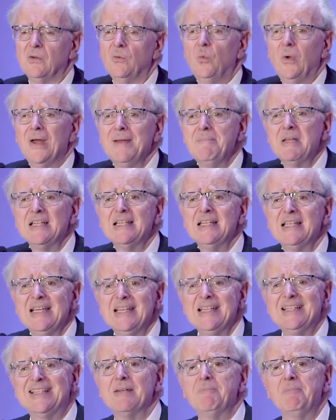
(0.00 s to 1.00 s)
Women
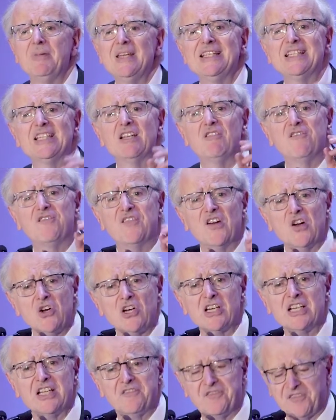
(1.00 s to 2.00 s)
need to be
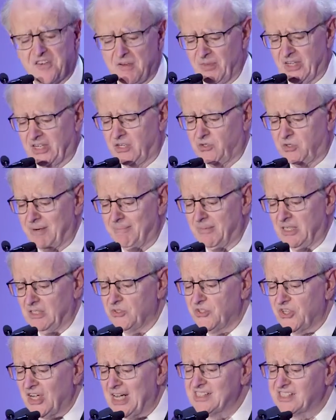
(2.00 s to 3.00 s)
diverted from the criminal
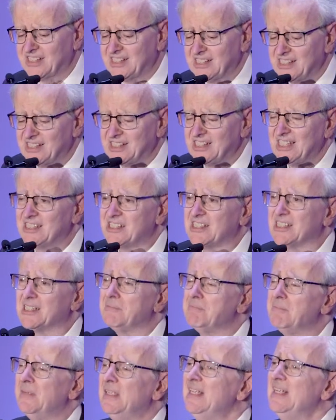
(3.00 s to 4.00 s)
justice
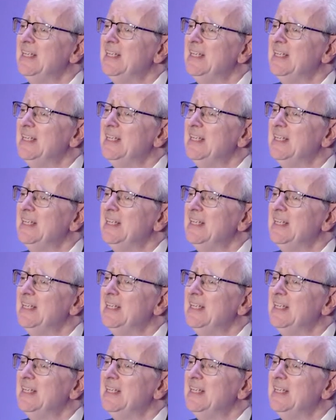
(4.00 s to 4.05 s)
system.